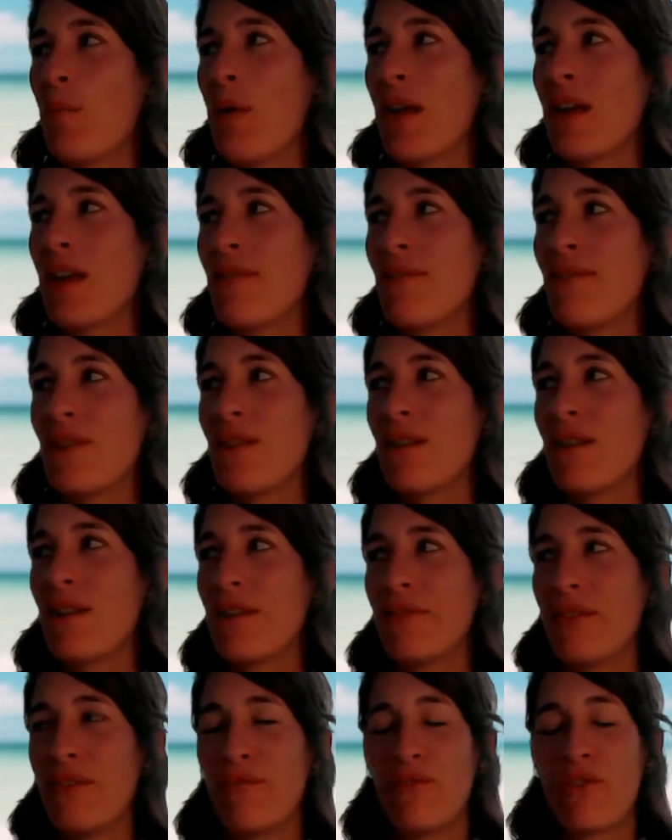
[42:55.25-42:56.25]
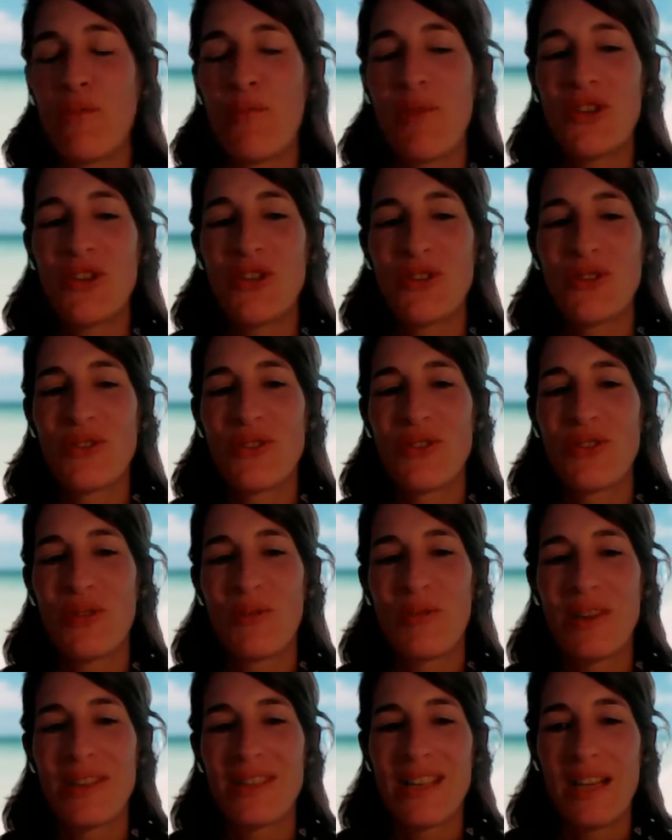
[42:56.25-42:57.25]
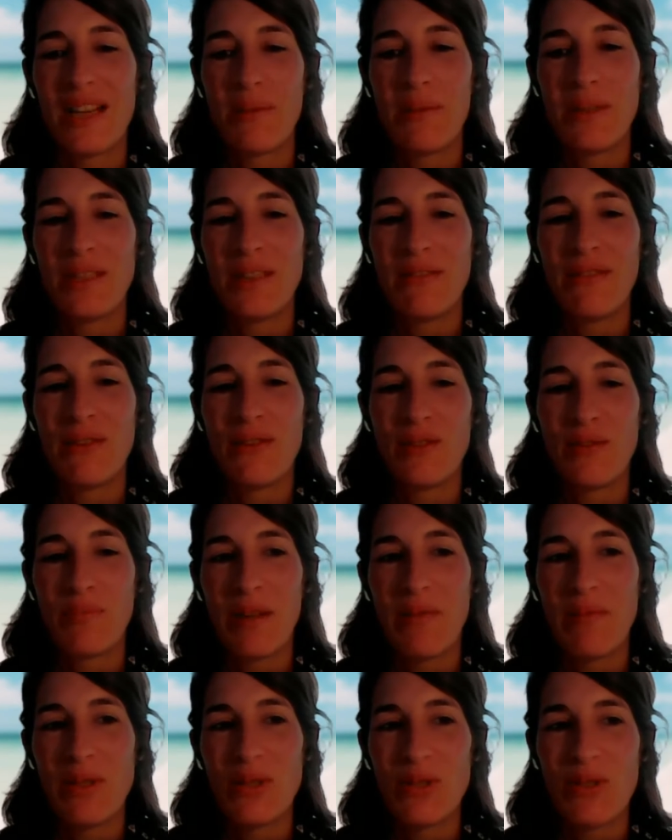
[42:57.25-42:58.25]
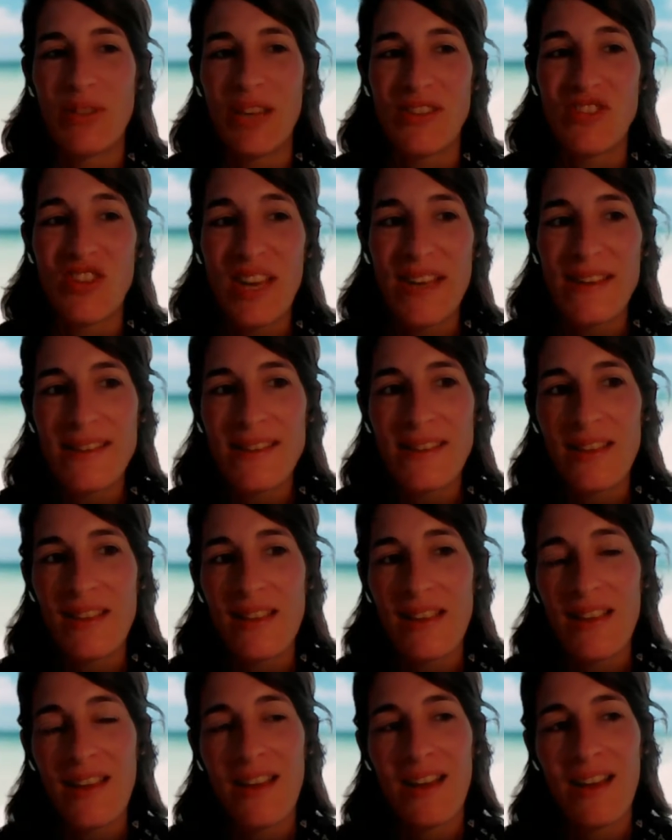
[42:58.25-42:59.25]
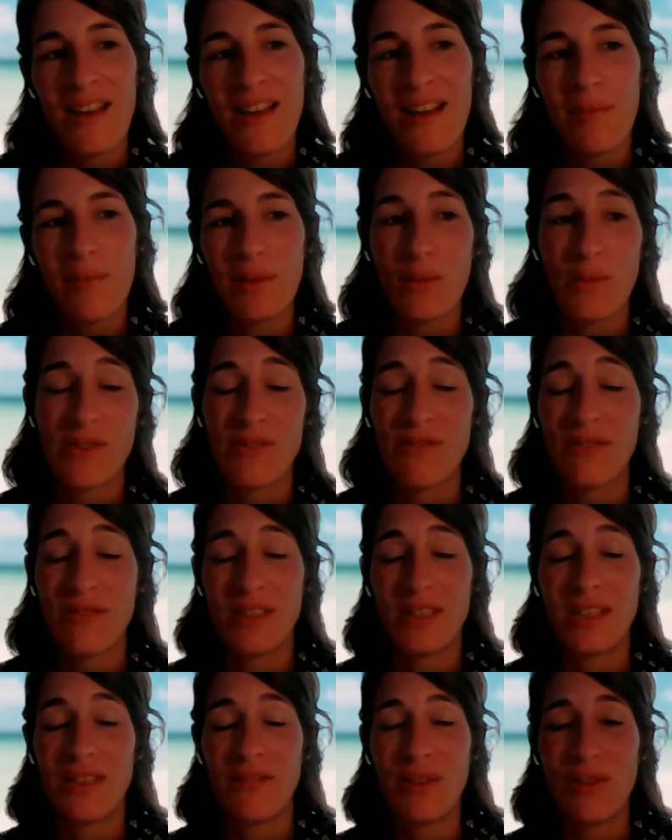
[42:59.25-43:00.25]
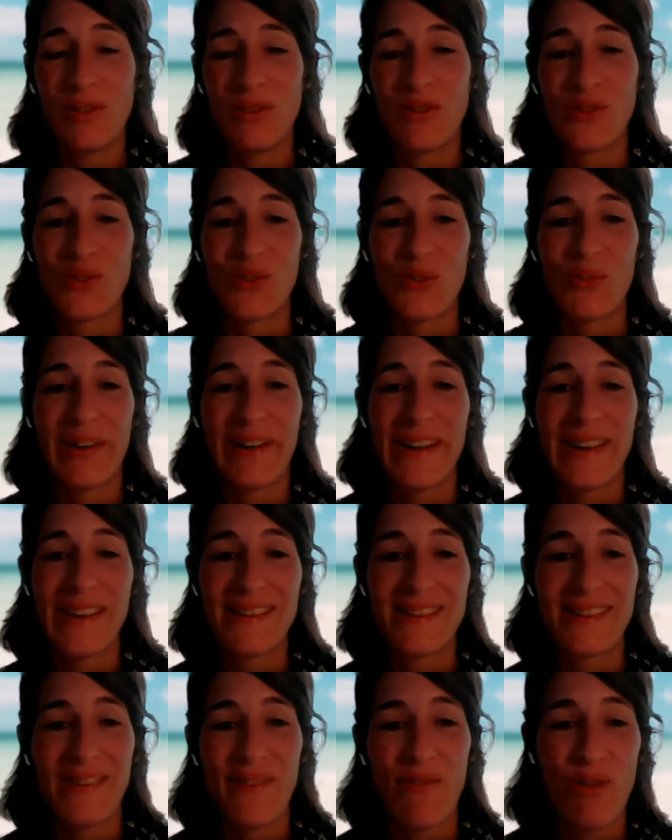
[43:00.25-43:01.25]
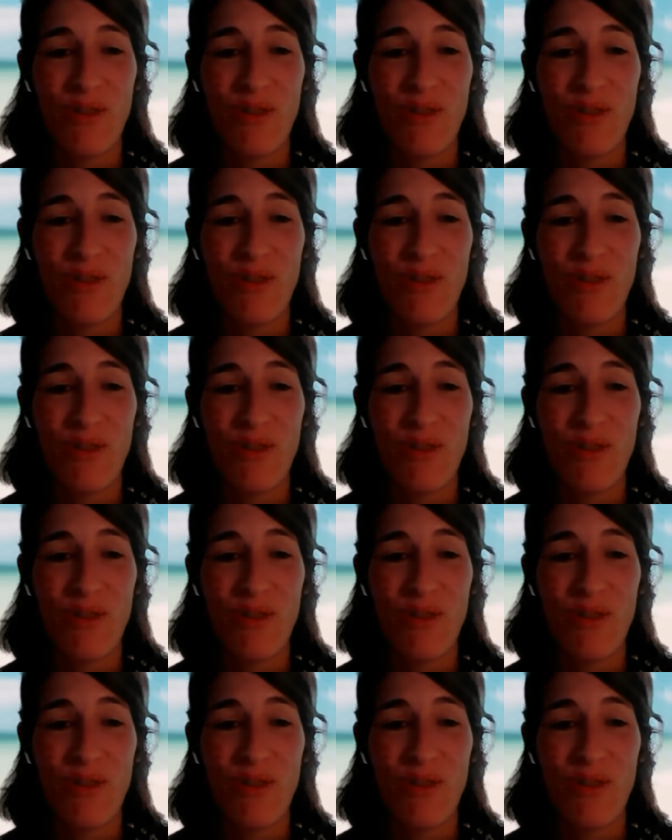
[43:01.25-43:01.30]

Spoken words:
gave you a lot of information, so it's a little bit difficult maybe to digest, but it was very difficult to summarize 3